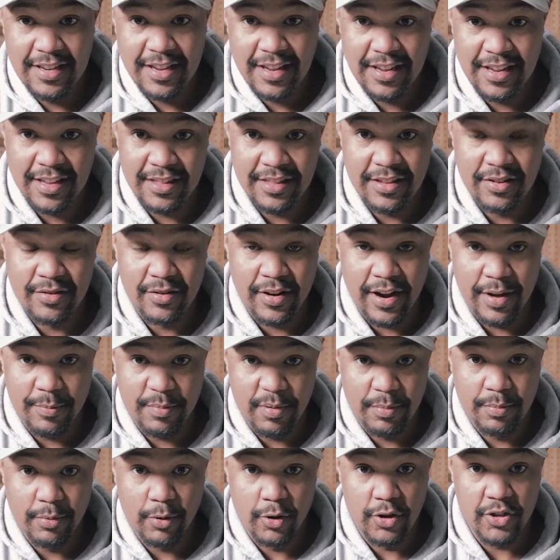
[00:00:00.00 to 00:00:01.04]
get the right
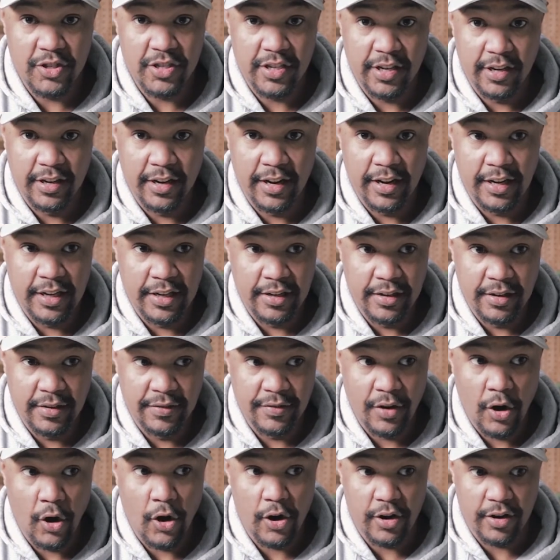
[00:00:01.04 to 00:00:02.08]
proportion of
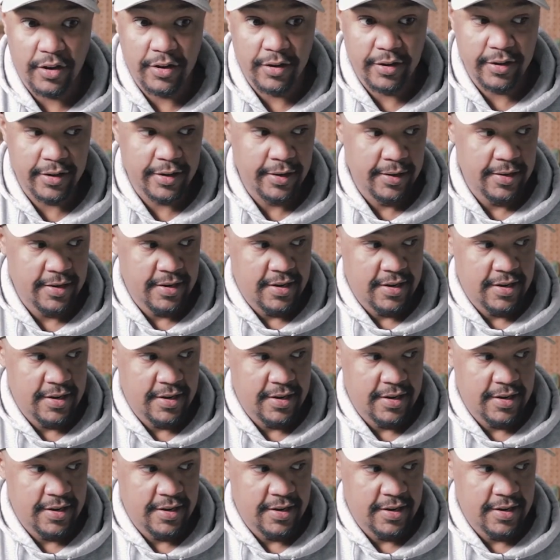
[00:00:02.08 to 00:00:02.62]
hardener.